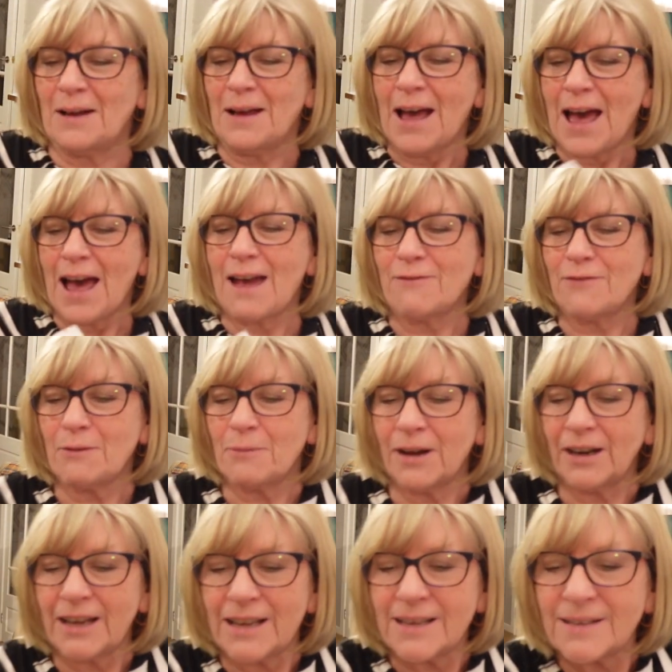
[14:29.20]
Everyone
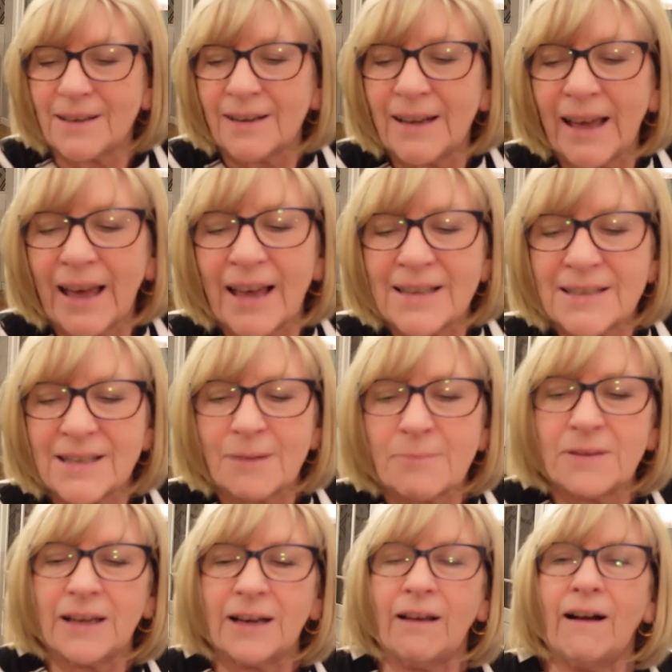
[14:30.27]
is going to get
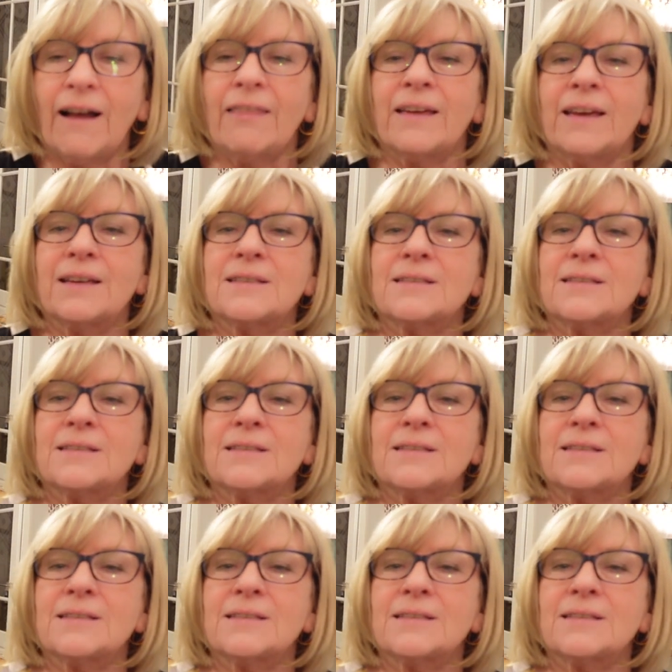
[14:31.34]
something like this